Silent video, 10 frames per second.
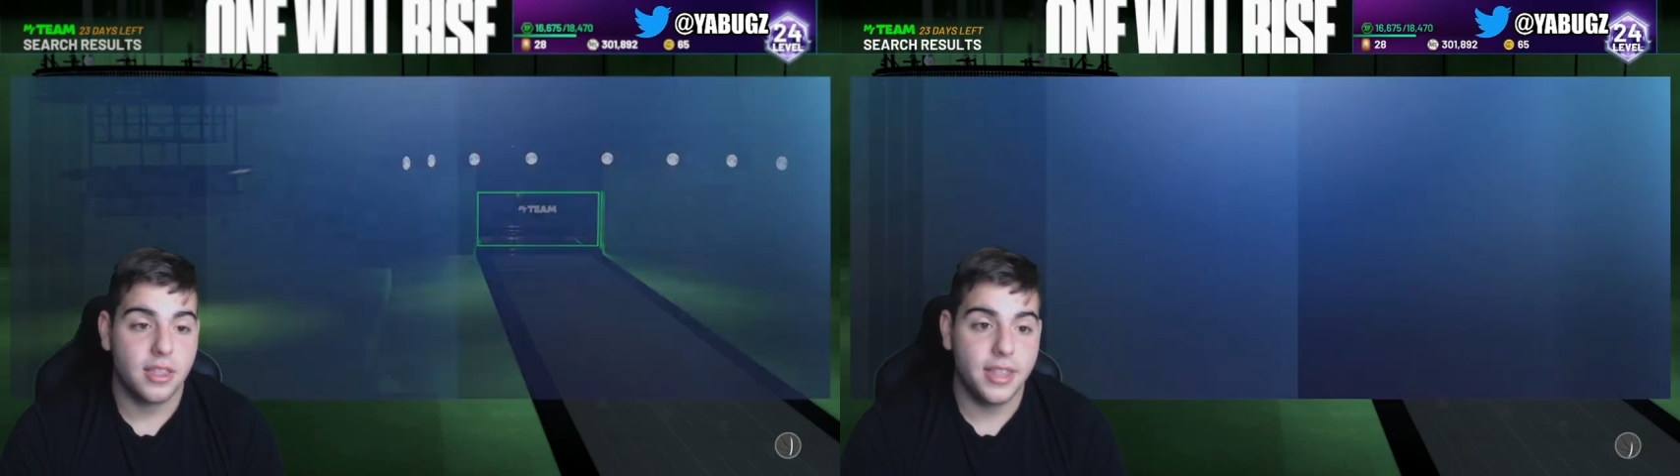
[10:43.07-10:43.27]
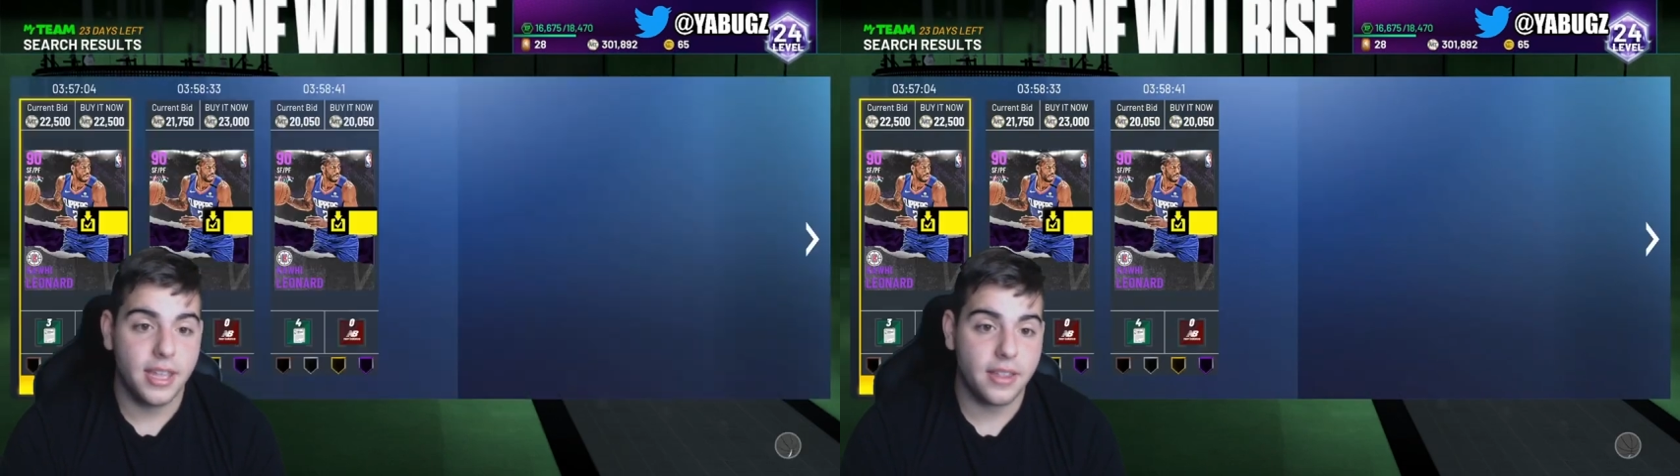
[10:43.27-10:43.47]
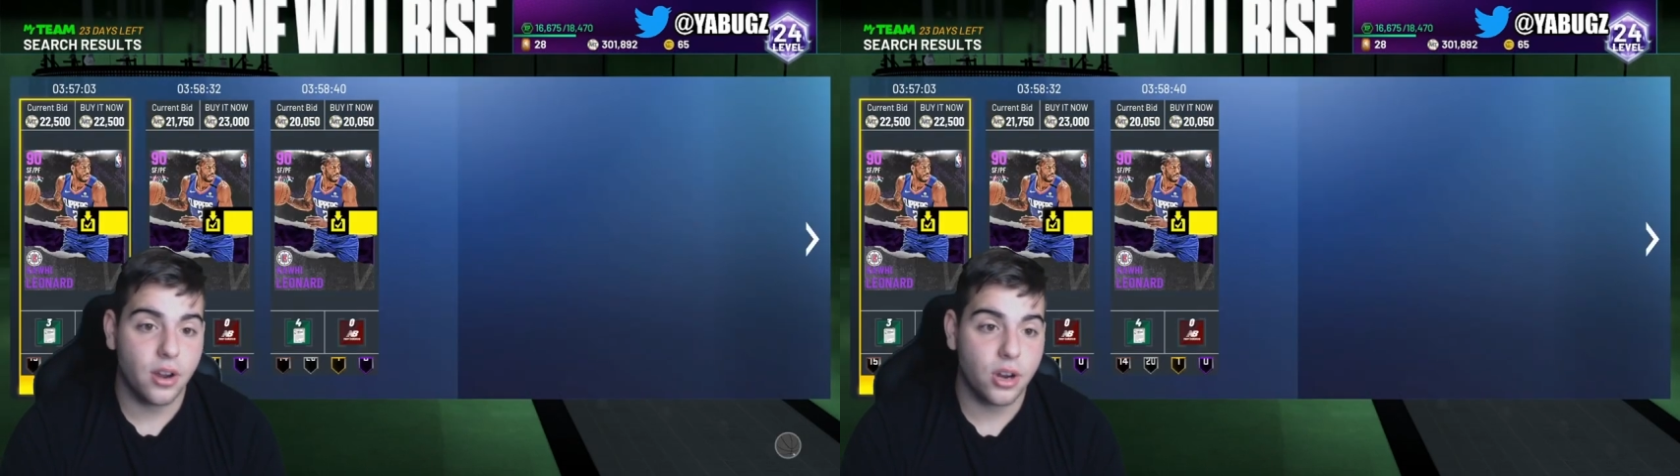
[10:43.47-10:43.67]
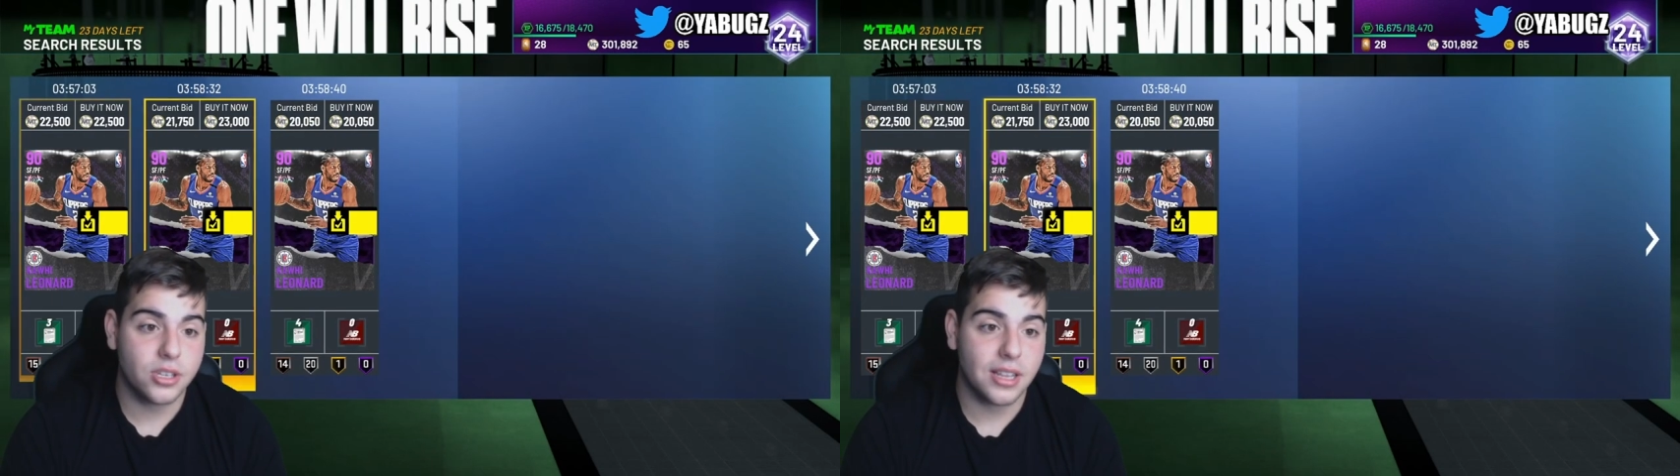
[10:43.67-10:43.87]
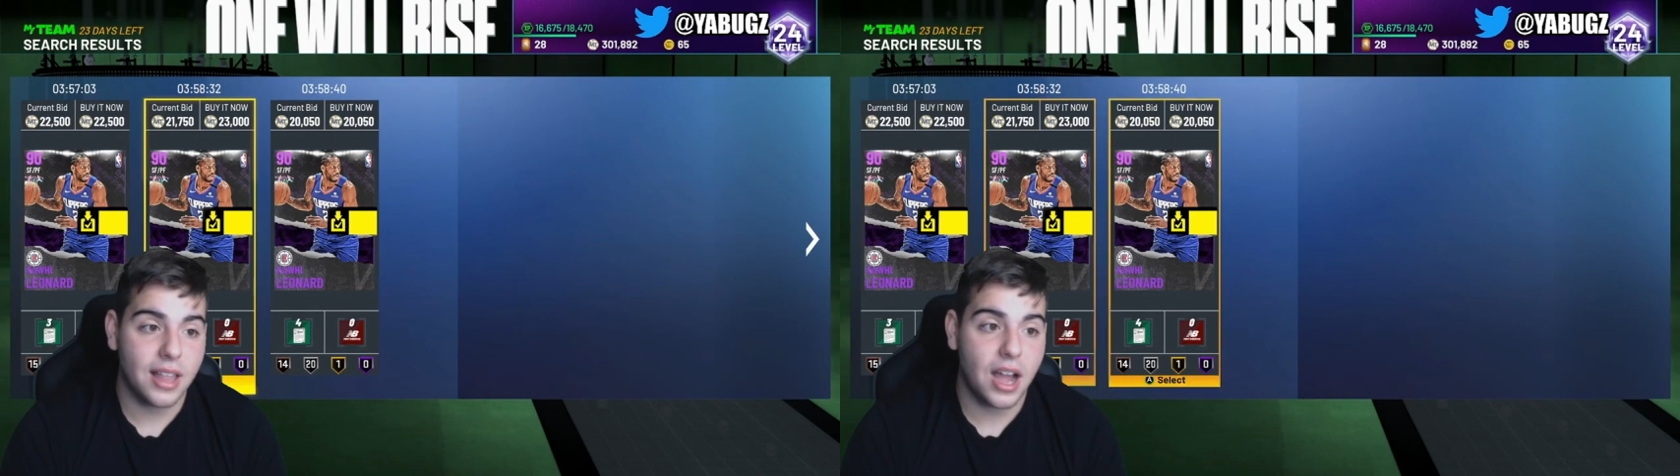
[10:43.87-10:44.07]
the there
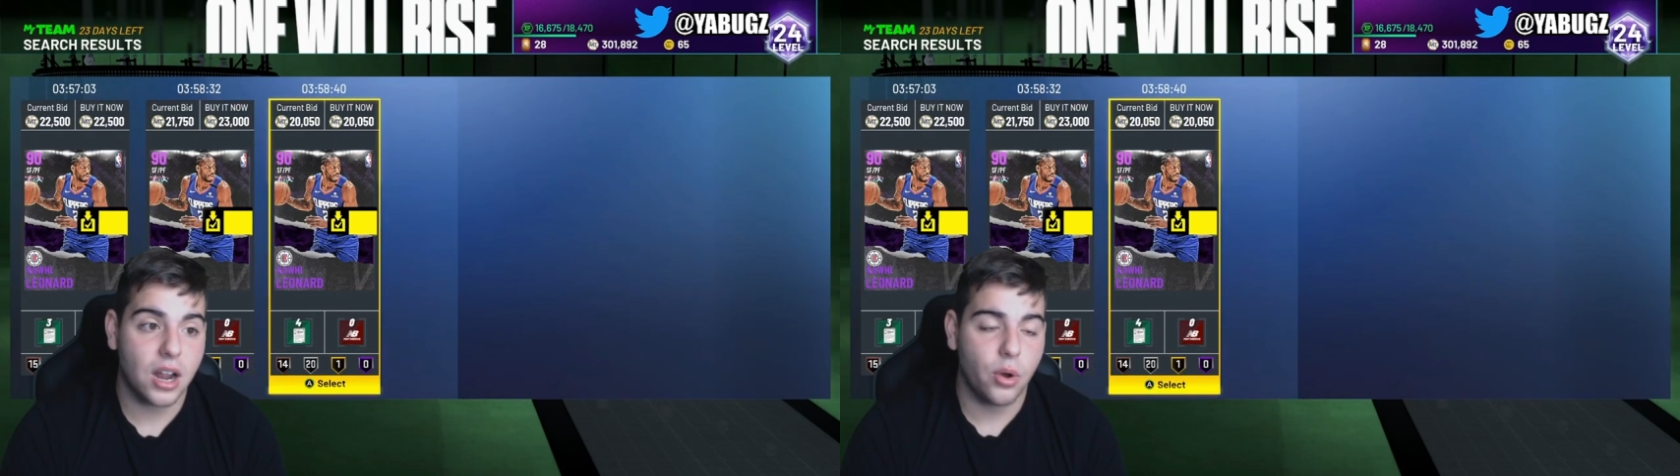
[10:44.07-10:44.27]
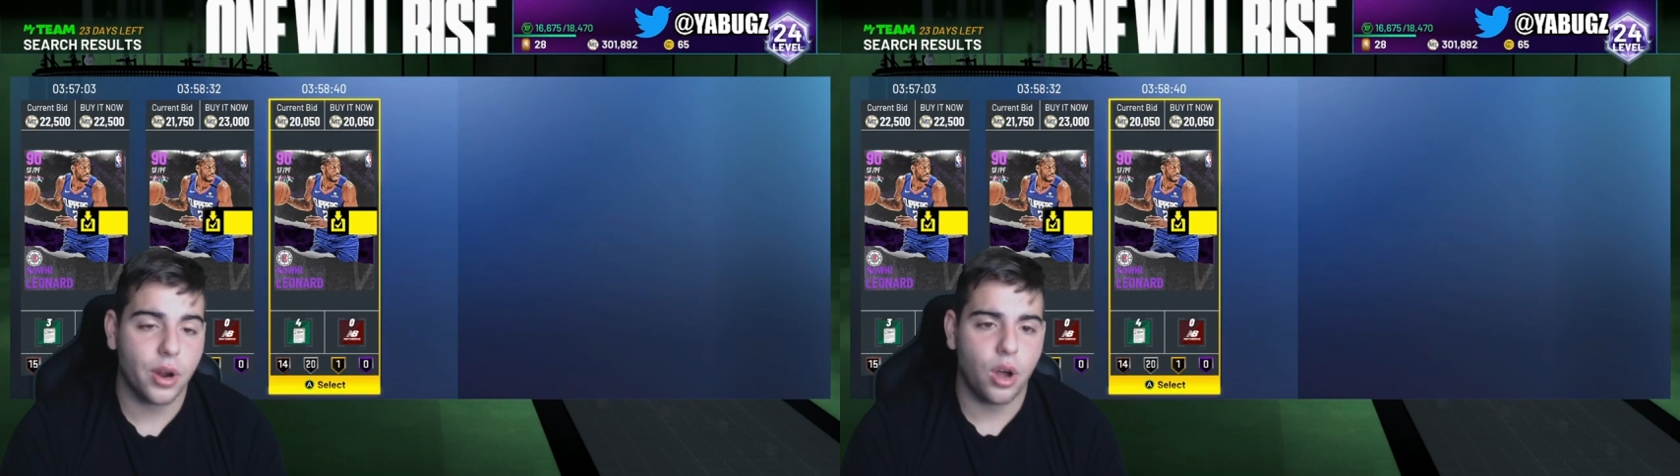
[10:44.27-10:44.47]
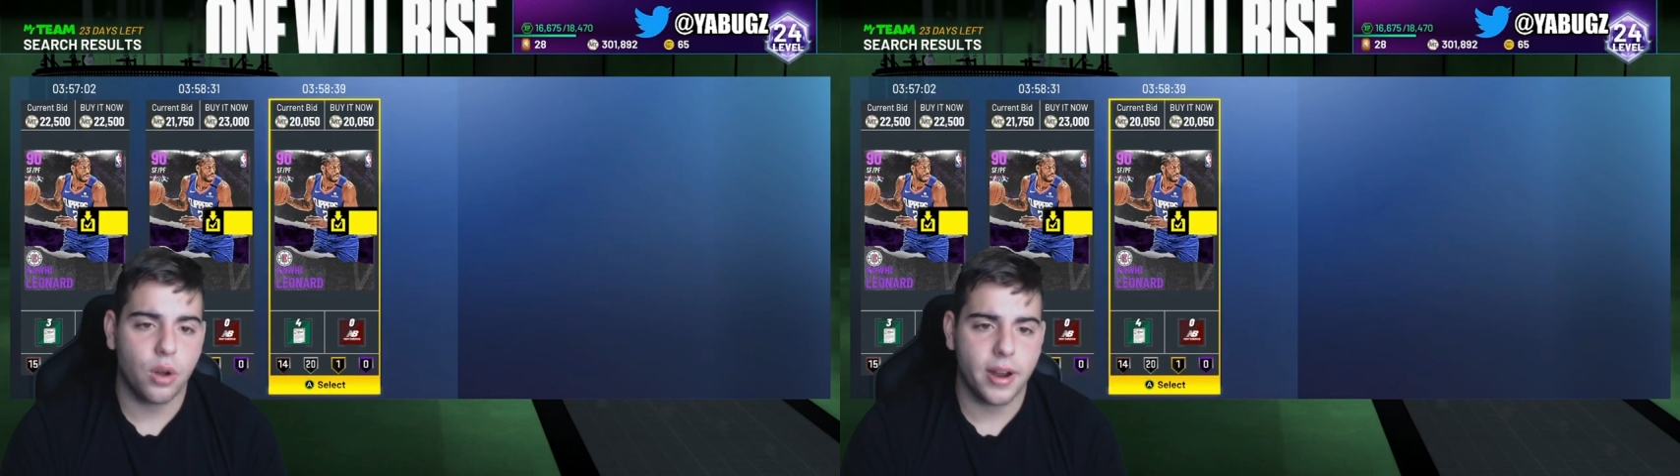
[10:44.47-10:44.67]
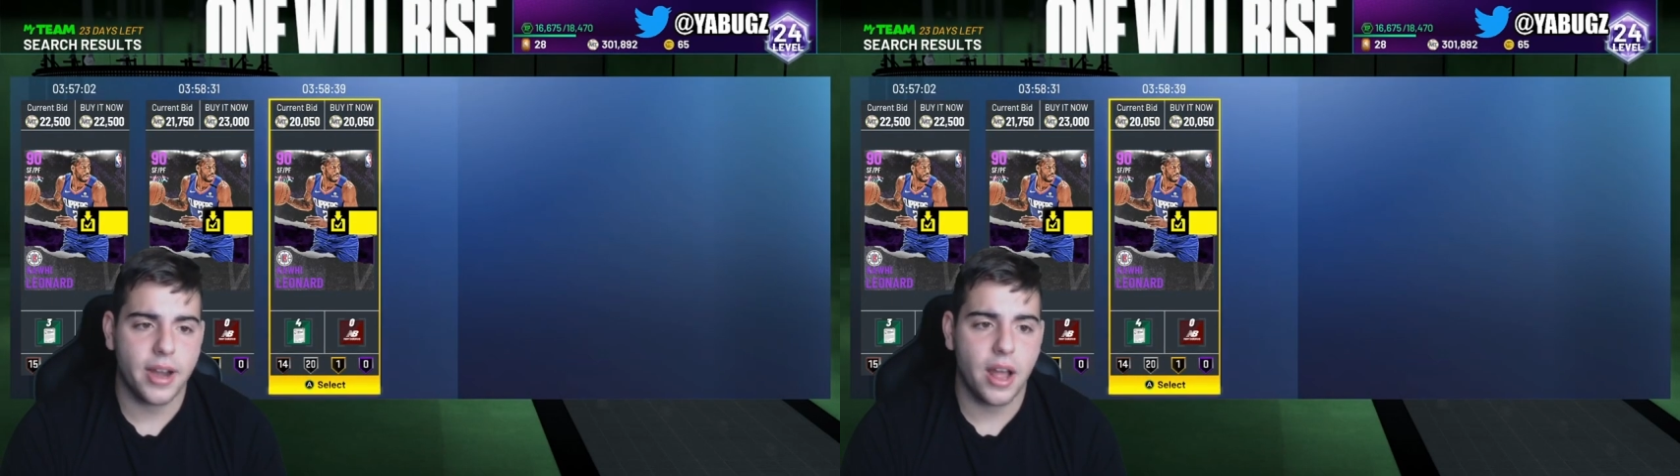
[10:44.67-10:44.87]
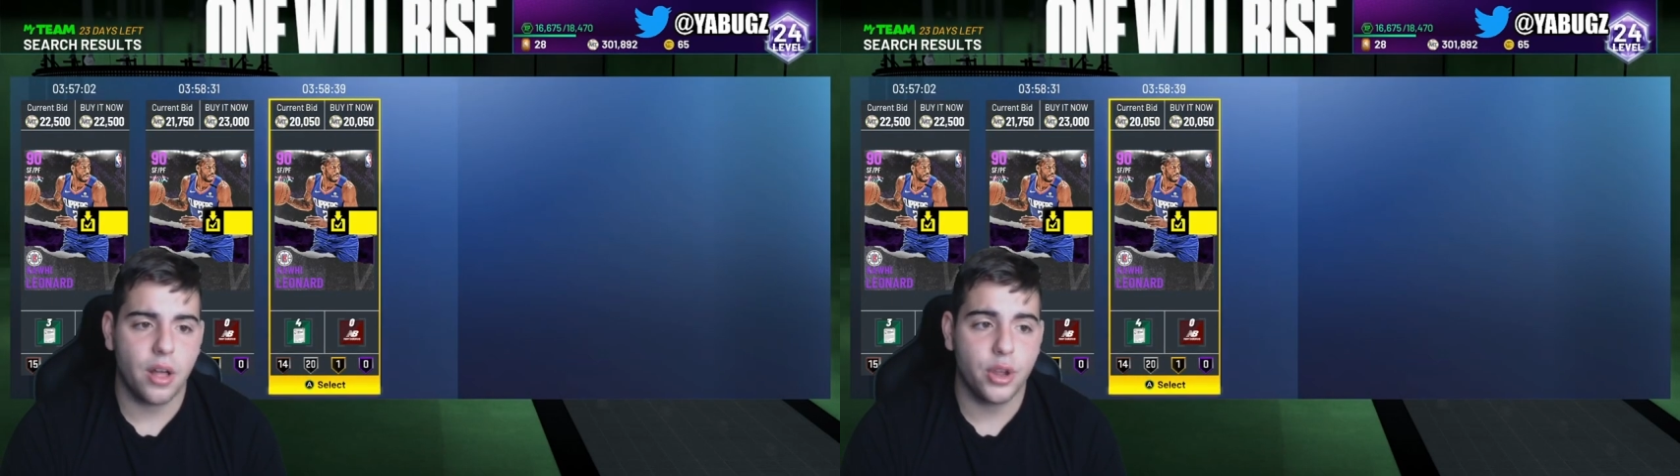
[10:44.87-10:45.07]
is a lot going on right now.